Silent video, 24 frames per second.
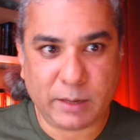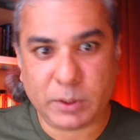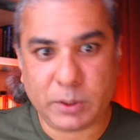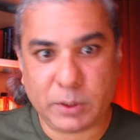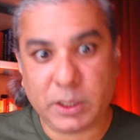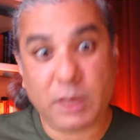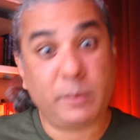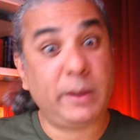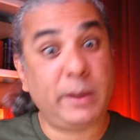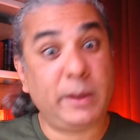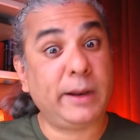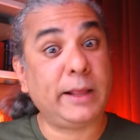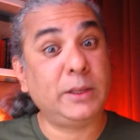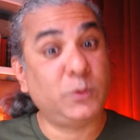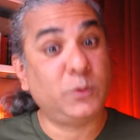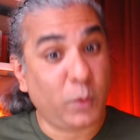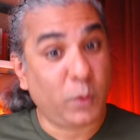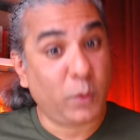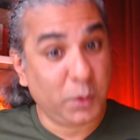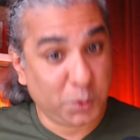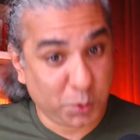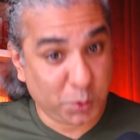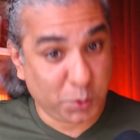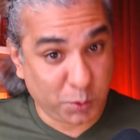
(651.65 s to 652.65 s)
but the Americans
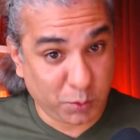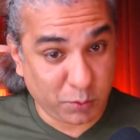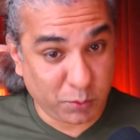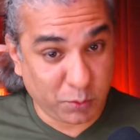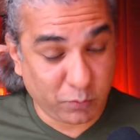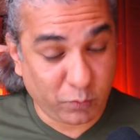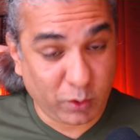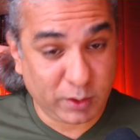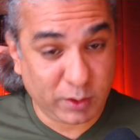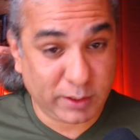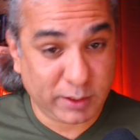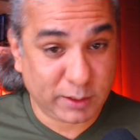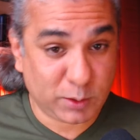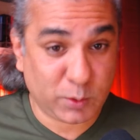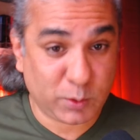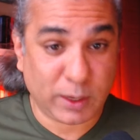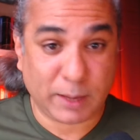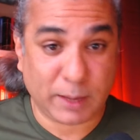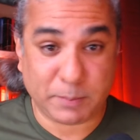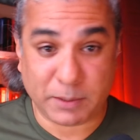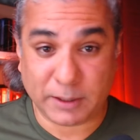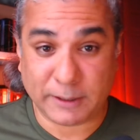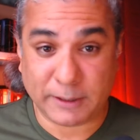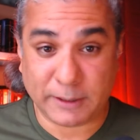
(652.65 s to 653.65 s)
want this to
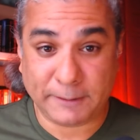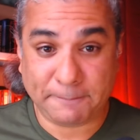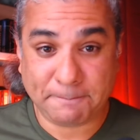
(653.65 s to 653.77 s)
happen.